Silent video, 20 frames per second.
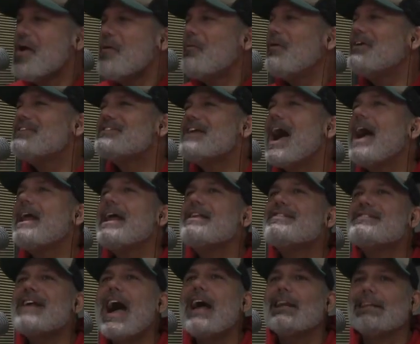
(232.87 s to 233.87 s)
Well, it's
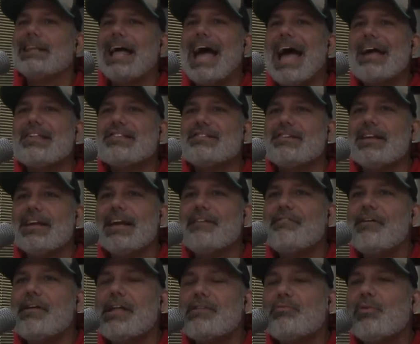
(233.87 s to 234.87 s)
not lasting.
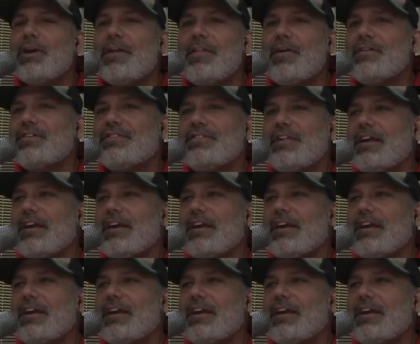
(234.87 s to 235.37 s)
If it's one of those